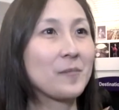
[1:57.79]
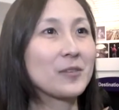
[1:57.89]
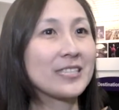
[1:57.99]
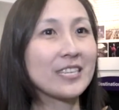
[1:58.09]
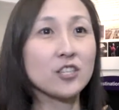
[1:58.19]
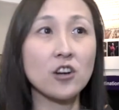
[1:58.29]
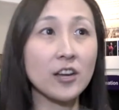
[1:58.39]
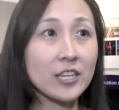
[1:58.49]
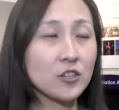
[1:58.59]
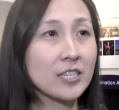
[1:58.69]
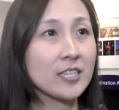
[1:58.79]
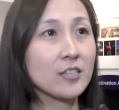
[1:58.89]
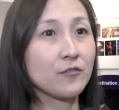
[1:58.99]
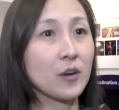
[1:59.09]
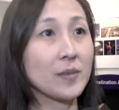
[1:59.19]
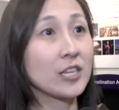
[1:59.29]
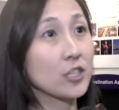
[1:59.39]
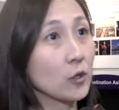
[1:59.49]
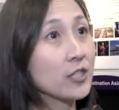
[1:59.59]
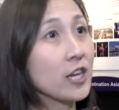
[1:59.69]
We see strong interest still from the
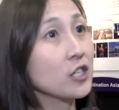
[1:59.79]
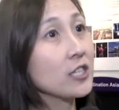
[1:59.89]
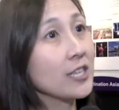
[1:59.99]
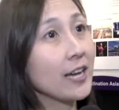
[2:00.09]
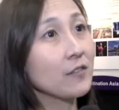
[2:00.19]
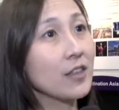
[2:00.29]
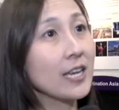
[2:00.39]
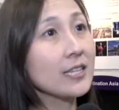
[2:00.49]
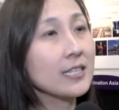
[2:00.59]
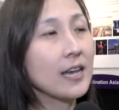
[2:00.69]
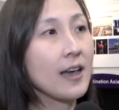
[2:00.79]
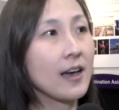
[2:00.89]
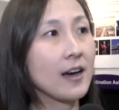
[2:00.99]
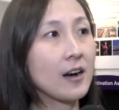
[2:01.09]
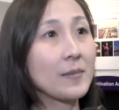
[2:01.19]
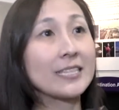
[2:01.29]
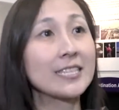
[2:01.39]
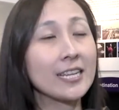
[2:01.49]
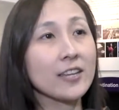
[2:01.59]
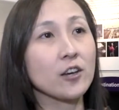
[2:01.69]
association side of things, and
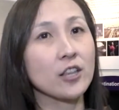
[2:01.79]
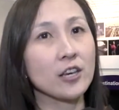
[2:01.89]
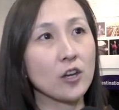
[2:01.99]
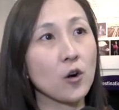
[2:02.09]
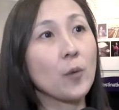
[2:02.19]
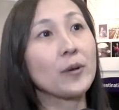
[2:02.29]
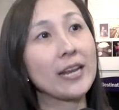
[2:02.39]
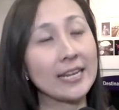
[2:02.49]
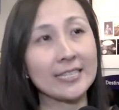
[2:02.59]
certainly on the corporate and